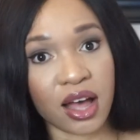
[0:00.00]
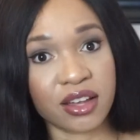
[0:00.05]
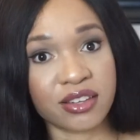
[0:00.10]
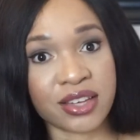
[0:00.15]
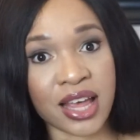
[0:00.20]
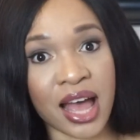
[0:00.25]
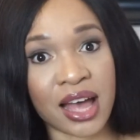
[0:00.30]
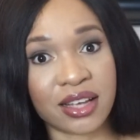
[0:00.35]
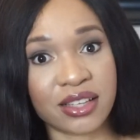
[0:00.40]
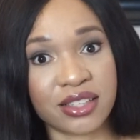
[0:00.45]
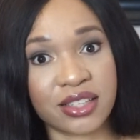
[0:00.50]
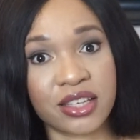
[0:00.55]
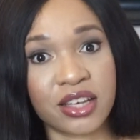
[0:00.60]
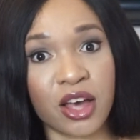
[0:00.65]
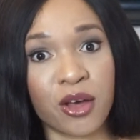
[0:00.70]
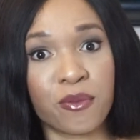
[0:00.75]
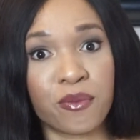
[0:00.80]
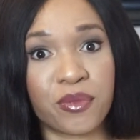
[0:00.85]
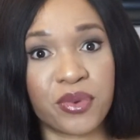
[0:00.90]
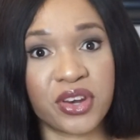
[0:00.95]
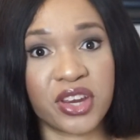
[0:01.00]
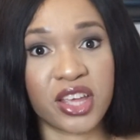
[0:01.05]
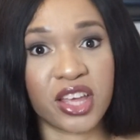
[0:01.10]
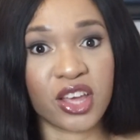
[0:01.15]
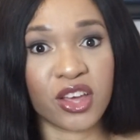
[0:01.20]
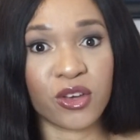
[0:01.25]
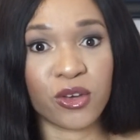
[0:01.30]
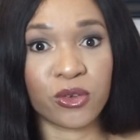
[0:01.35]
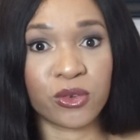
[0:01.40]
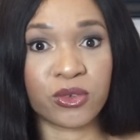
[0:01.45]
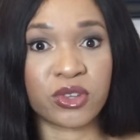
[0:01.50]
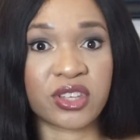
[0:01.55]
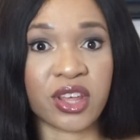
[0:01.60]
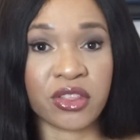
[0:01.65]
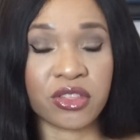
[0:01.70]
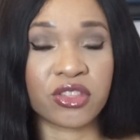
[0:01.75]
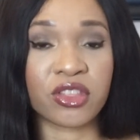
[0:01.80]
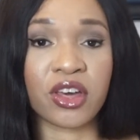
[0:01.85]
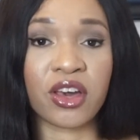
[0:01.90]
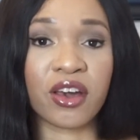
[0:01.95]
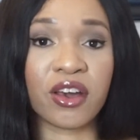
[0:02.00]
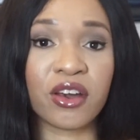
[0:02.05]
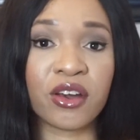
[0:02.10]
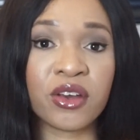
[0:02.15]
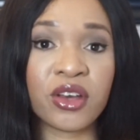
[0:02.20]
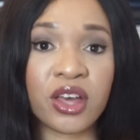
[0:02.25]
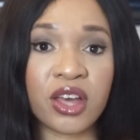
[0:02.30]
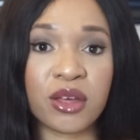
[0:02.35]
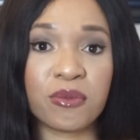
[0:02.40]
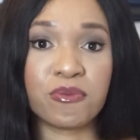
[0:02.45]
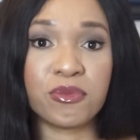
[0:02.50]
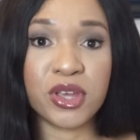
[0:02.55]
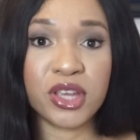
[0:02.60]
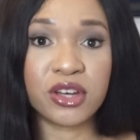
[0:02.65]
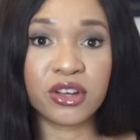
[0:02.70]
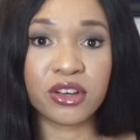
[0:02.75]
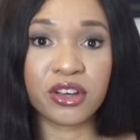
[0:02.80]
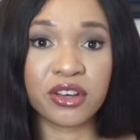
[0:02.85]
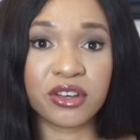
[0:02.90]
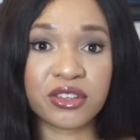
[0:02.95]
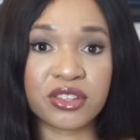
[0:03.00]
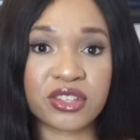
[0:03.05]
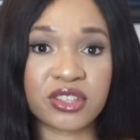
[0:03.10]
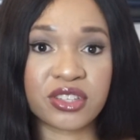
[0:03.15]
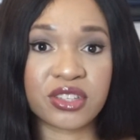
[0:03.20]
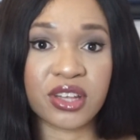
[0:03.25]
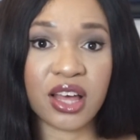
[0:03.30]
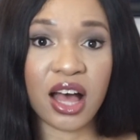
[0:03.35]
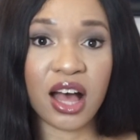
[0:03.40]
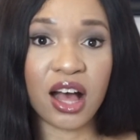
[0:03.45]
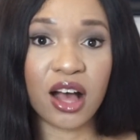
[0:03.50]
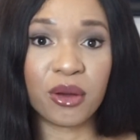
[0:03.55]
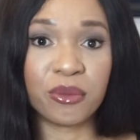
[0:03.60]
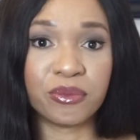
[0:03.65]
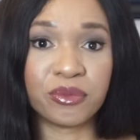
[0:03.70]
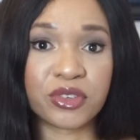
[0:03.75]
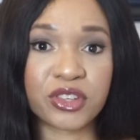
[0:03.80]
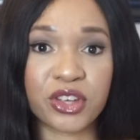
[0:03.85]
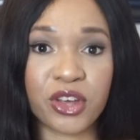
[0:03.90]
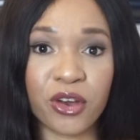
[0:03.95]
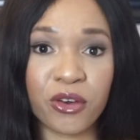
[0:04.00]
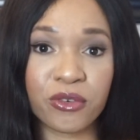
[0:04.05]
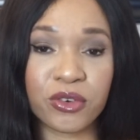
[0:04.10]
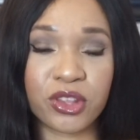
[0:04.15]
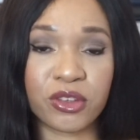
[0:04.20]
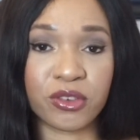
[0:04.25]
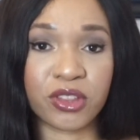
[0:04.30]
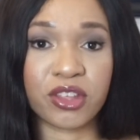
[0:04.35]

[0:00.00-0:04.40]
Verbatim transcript: taxi company who set their meters to go really,